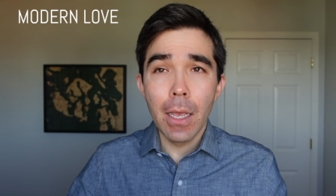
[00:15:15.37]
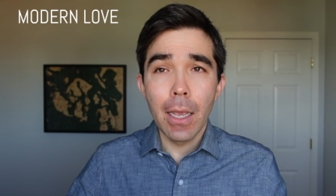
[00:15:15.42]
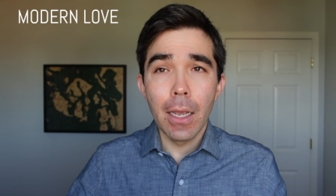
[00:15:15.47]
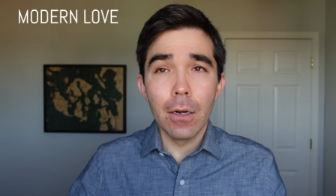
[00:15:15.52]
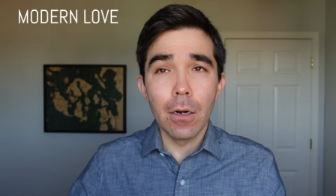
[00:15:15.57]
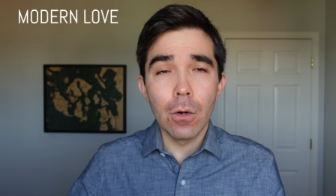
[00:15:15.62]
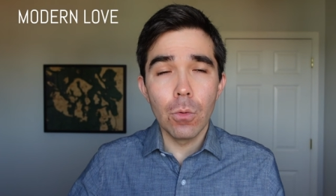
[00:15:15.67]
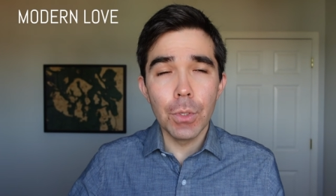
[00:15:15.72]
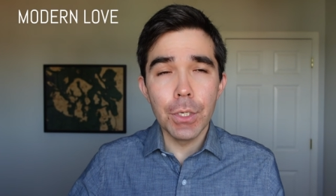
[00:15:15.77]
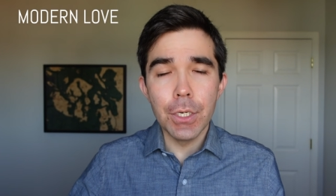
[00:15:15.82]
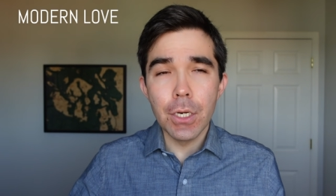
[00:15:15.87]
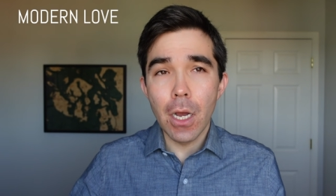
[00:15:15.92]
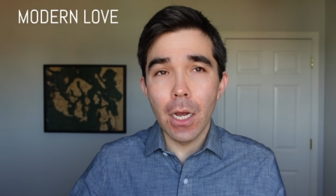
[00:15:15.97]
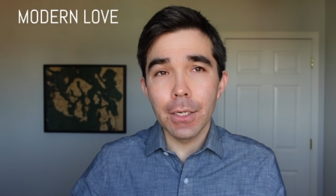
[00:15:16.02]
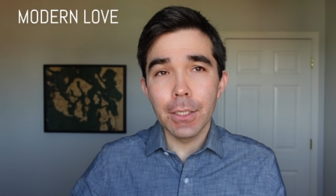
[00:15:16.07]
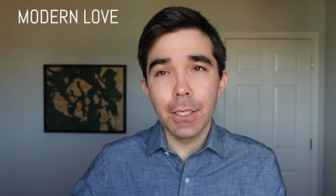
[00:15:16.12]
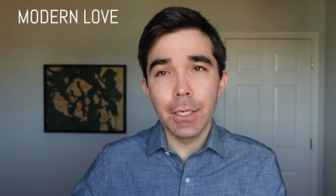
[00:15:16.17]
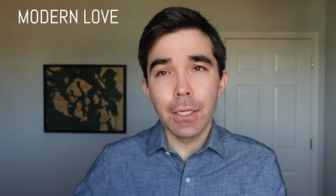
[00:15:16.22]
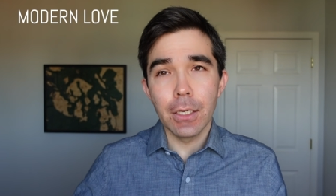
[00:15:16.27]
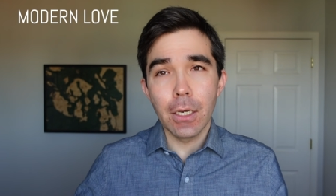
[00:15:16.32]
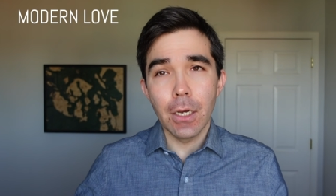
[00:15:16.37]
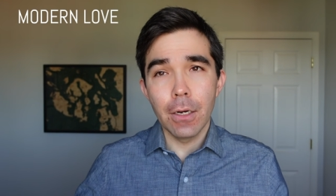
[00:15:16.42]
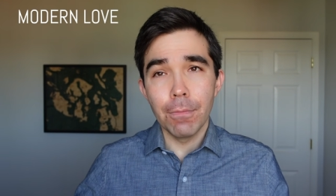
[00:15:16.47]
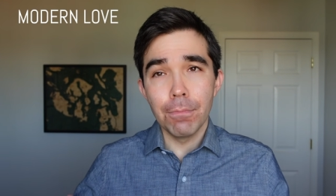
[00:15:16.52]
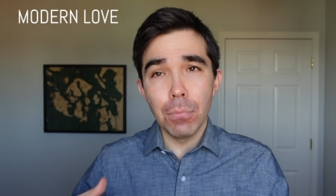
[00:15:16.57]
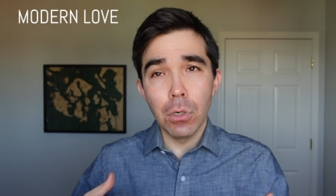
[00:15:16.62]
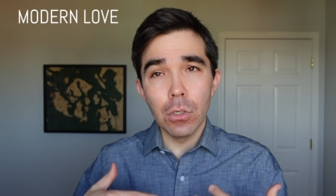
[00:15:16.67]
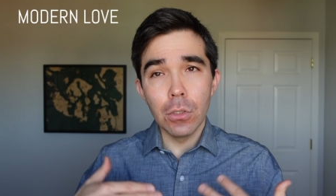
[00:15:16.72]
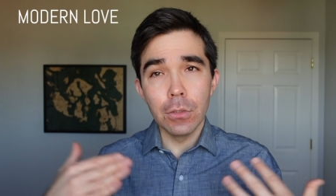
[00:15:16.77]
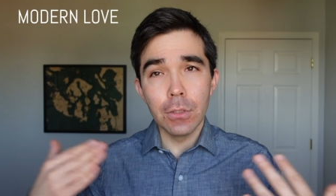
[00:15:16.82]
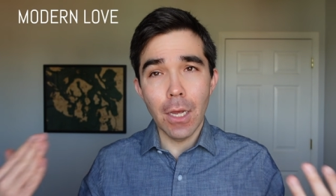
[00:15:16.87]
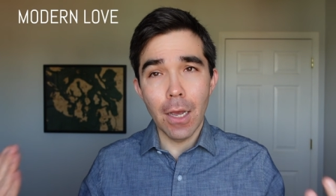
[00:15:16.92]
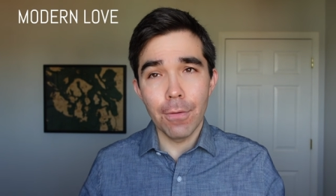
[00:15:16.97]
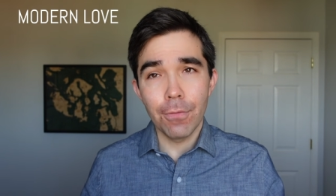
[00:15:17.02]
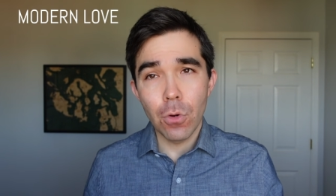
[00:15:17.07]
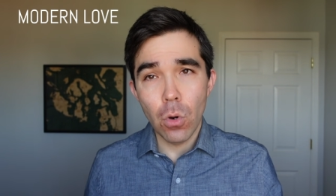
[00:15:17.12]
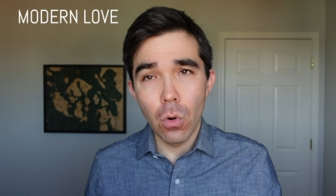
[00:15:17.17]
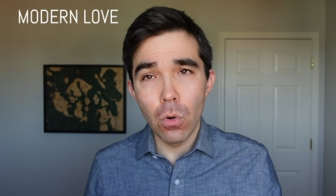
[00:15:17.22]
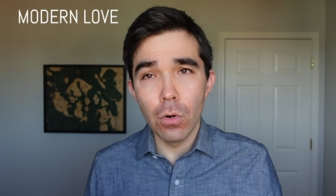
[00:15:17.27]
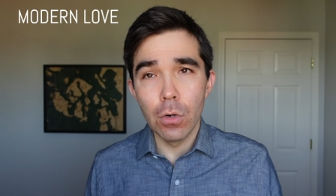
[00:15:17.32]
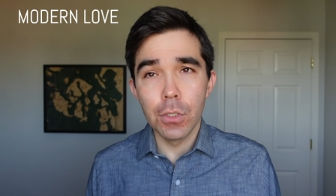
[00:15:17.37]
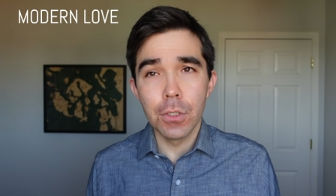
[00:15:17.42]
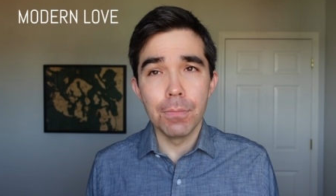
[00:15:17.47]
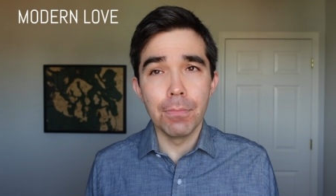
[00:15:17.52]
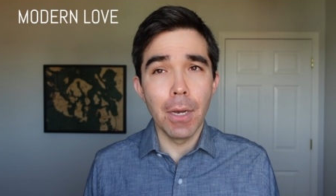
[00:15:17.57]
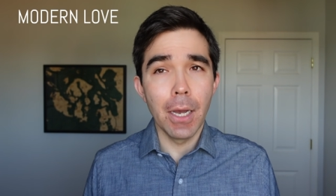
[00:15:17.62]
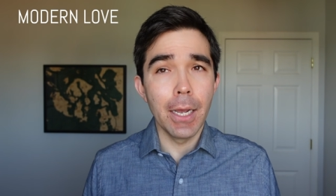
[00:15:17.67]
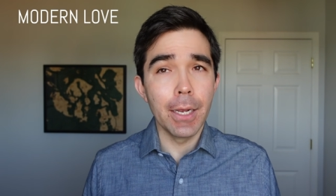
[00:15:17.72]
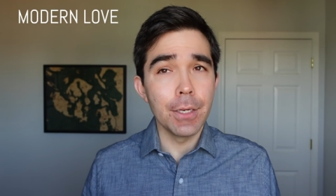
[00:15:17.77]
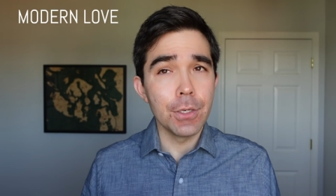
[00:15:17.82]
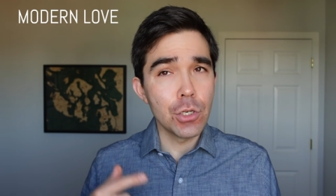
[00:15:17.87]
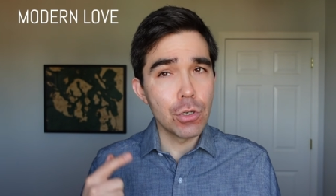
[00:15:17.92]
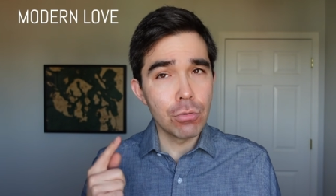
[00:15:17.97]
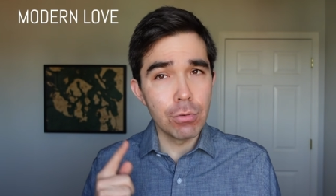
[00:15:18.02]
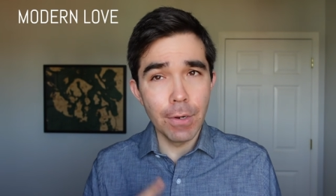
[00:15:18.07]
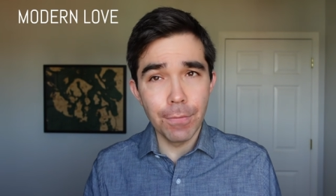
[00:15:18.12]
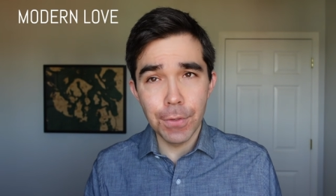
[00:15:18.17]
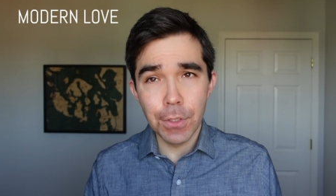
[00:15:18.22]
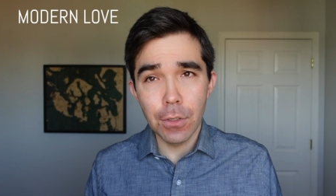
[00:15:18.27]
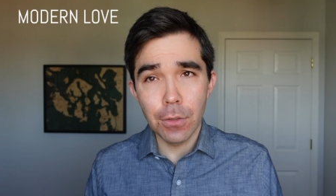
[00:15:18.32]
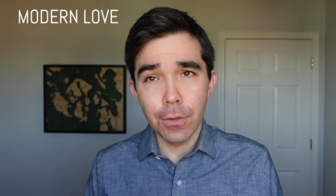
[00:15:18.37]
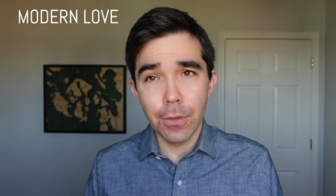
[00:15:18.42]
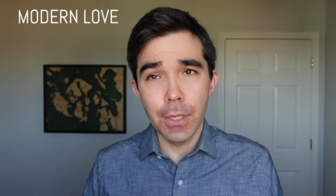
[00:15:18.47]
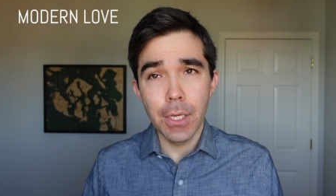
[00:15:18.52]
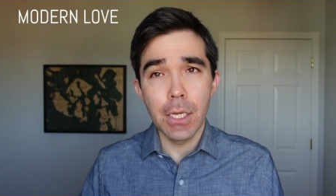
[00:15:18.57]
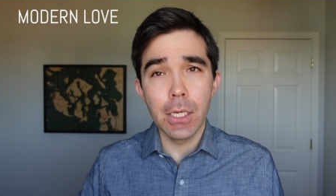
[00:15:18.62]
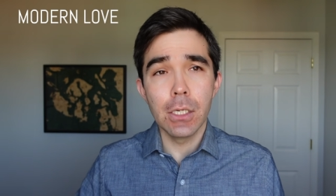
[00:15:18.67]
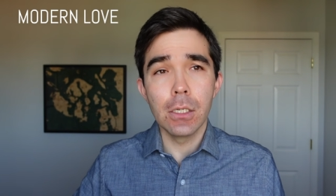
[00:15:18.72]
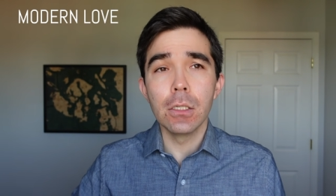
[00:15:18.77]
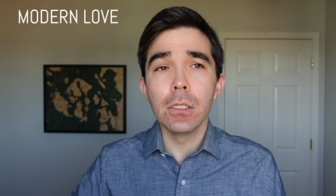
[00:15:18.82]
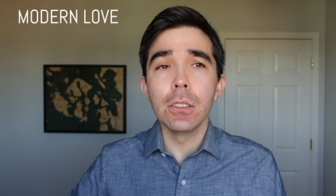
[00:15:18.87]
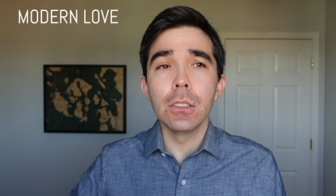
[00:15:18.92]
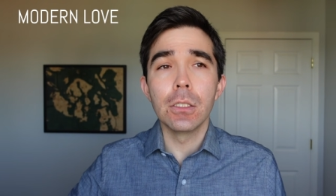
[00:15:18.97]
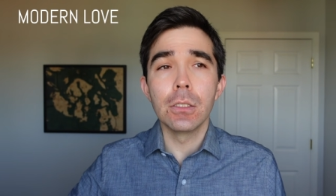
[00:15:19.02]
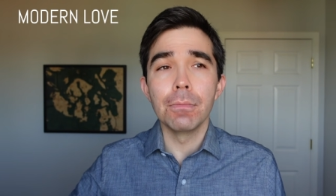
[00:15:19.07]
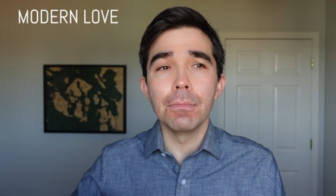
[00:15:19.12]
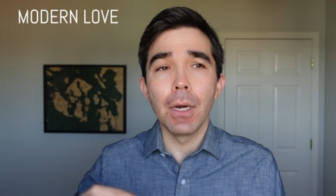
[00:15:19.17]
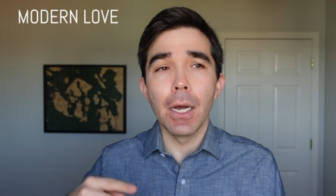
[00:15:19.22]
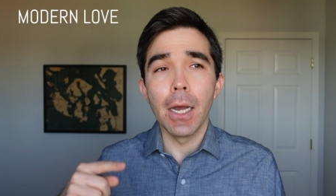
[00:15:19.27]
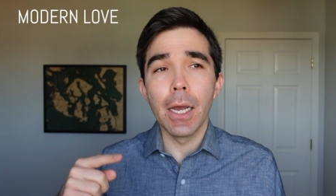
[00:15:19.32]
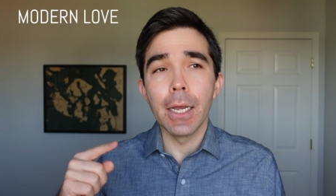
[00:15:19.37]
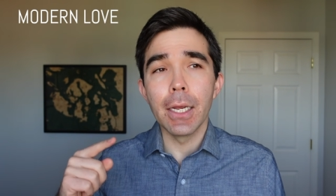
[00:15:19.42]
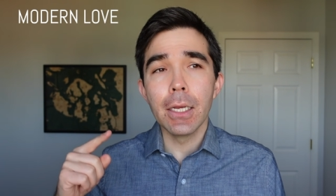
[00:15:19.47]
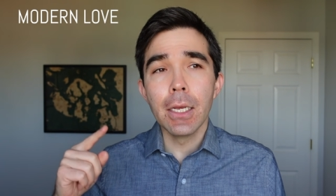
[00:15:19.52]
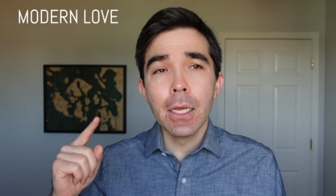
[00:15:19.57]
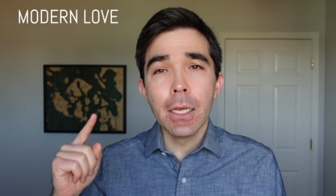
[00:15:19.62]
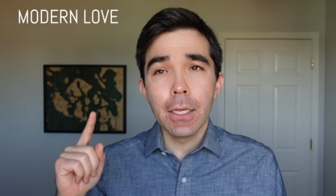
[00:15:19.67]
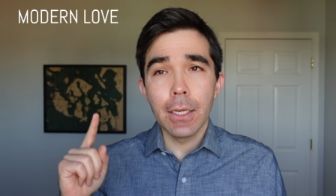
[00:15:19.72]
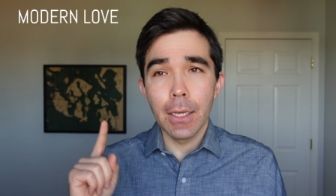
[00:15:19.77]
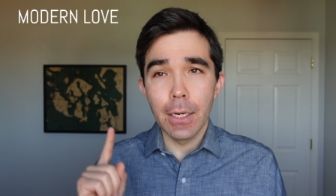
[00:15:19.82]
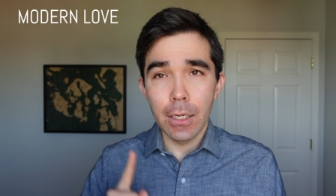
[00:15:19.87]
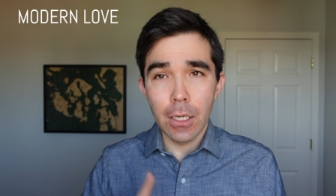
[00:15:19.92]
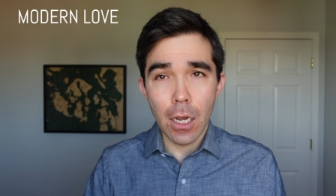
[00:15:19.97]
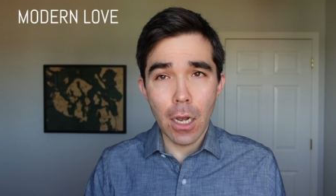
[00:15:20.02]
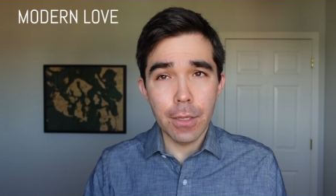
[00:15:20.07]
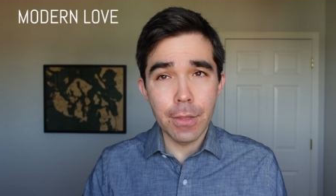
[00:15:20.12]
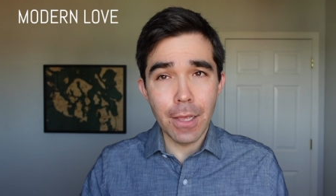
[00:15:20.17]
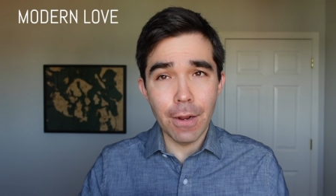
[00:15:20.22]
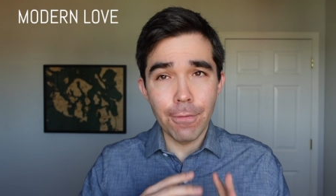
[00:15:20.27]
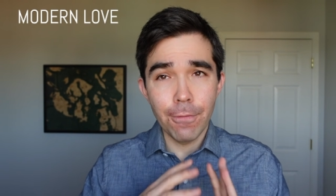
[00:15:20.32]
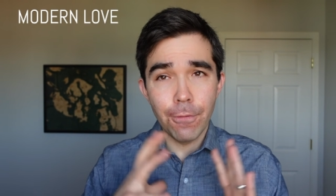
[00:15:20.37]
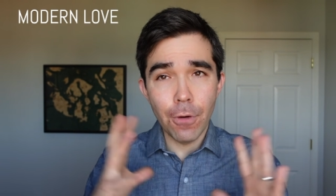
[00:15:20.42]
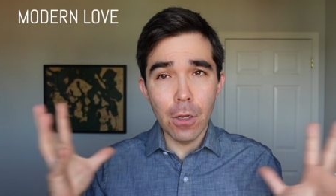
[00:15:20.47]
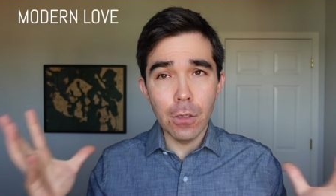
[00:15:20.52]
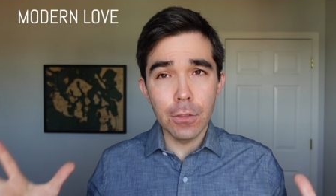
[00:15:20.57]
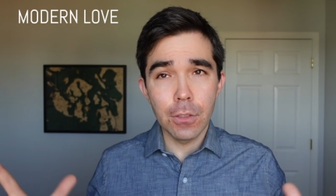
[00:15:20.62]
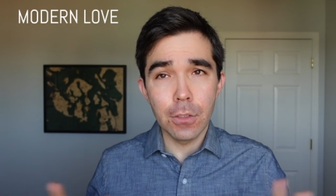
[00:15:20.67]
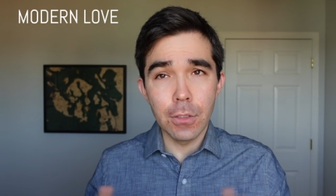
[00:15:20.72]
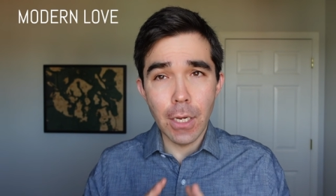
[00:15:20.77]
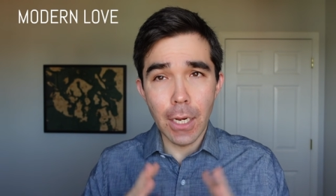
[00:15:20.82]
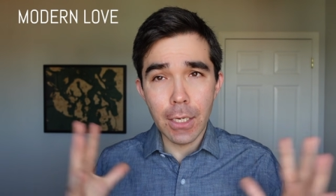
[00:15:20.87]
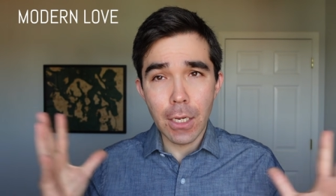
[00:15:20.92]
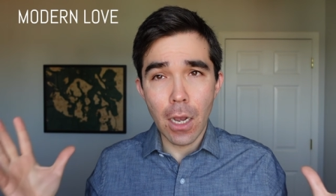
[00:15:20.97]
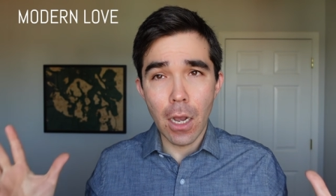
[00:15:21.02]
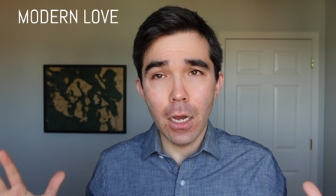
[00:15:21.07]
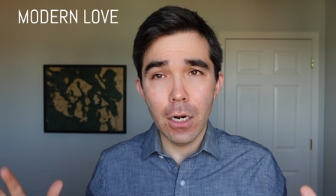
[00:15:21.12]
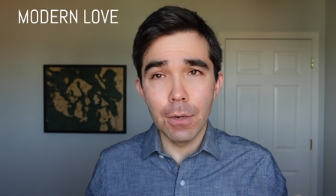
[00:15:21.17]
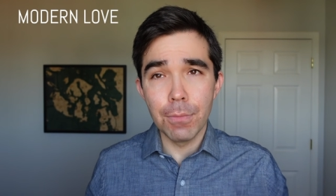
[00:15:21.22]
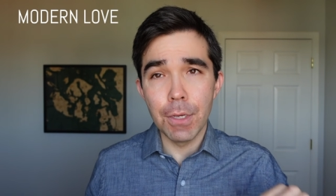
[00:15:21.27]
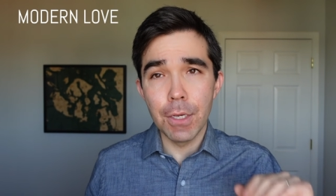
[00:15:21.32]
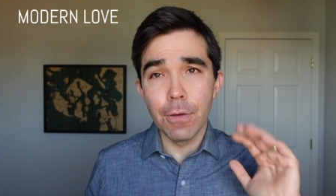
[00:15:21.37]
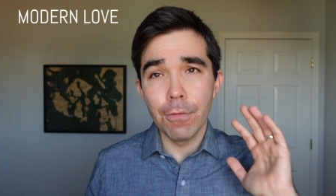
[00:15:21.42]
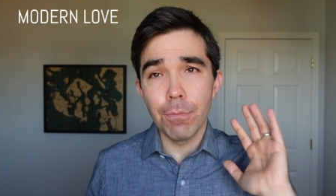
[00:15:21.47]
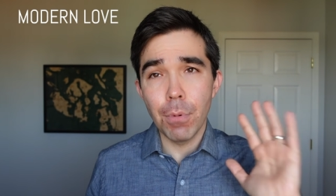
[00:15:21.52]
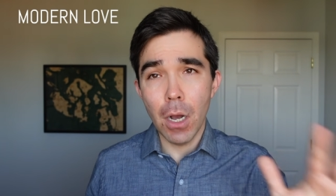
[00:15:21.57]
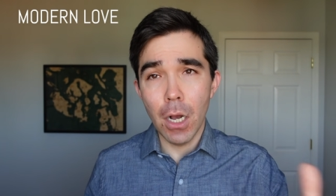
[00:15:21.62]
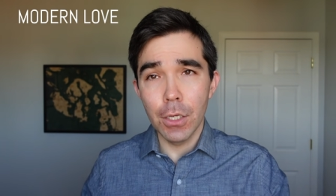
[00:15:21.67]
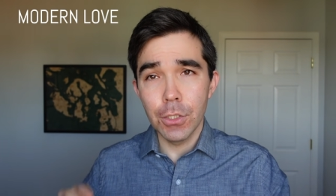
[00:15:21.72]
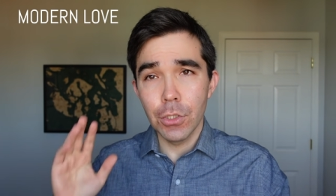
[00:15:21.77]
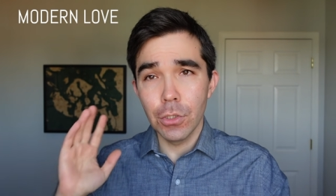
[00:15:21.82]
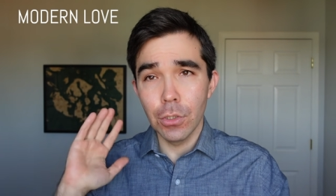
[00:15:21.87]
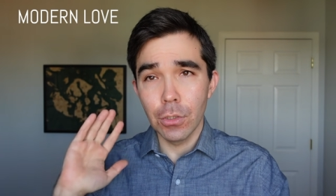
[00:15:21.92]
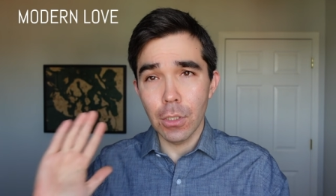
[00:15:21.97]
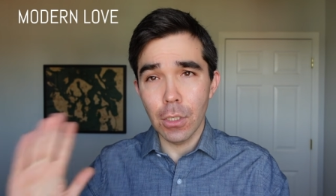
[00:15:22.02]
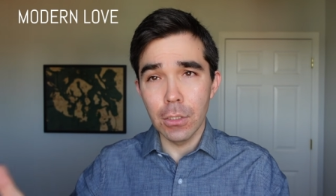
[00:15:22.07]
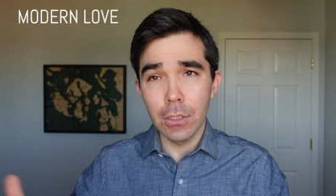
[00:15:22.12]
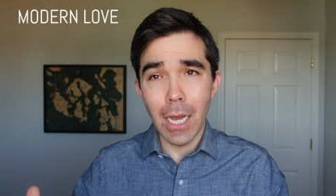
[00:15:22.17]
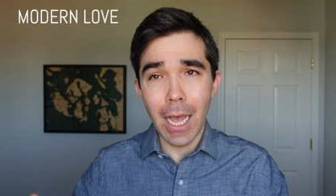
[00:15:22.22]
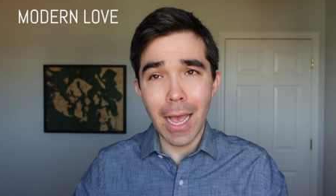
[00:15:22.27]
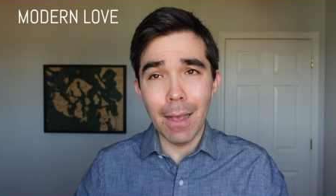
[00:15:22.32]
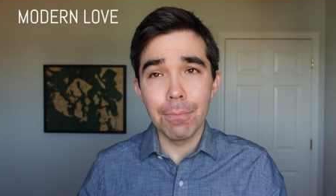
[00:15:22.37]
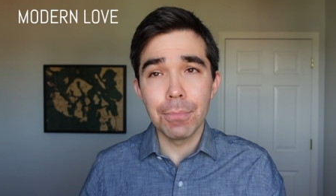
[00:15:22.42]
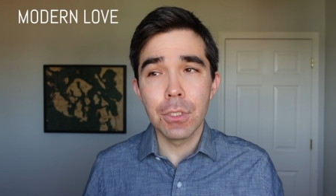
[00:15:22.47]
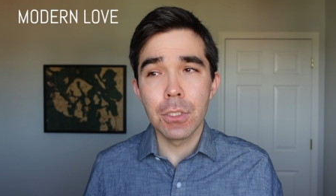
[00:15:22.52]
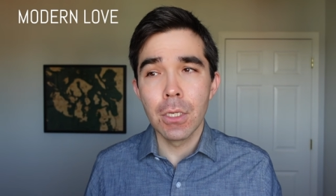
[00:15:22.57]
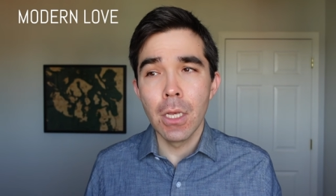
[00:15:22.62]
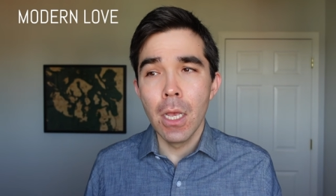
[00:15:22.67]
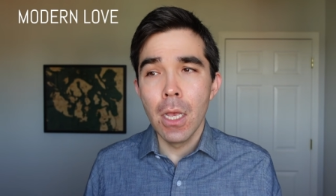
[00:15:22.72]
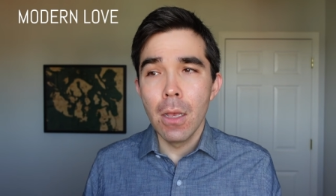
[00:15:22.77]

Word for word: And are we not getting kind of pulled off course by trivial things, by getting caught in that false dichotomy of posture collapse,